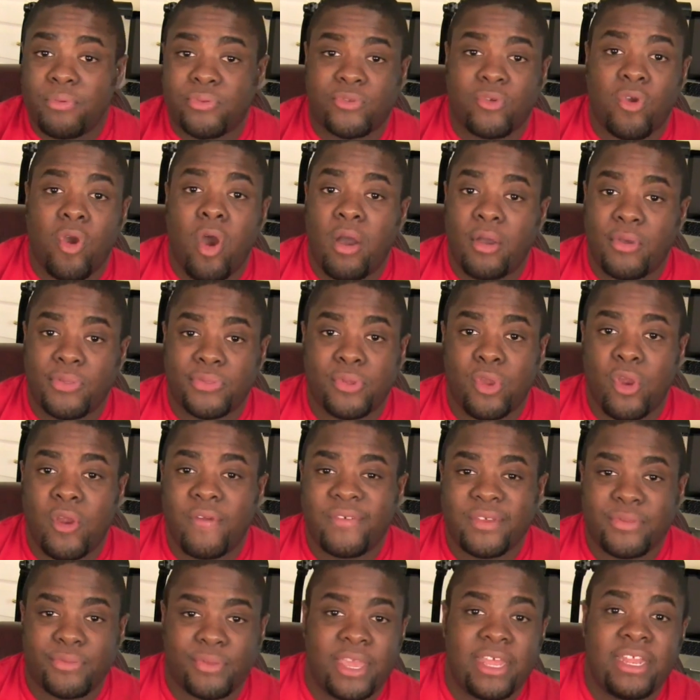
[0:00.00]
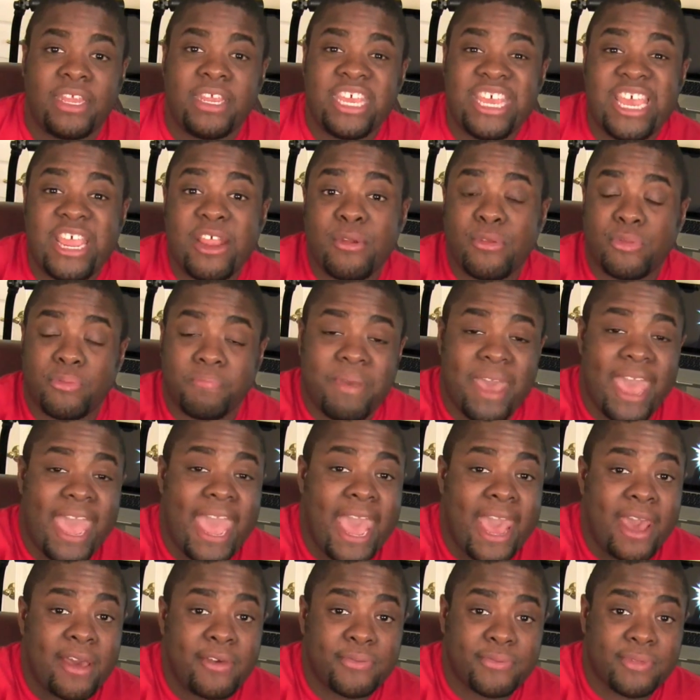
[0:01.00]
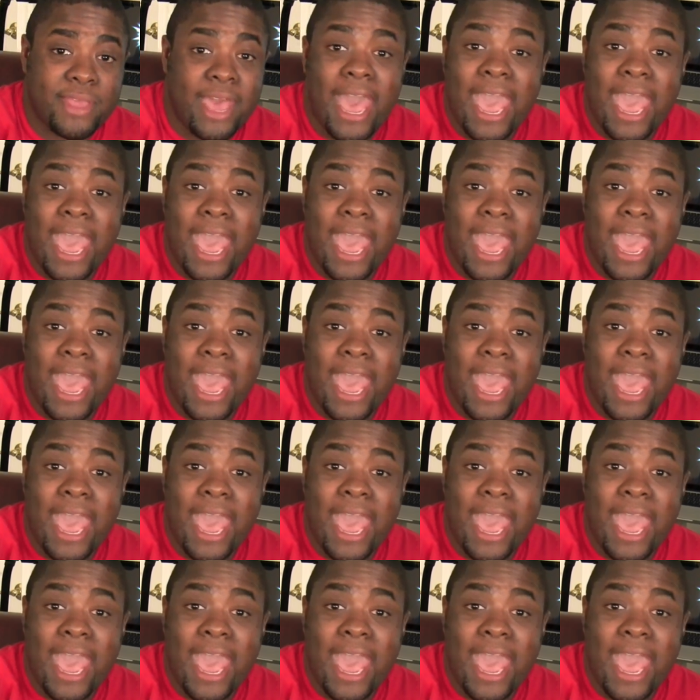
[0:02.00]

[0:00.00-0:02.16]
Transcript: strong service in years past,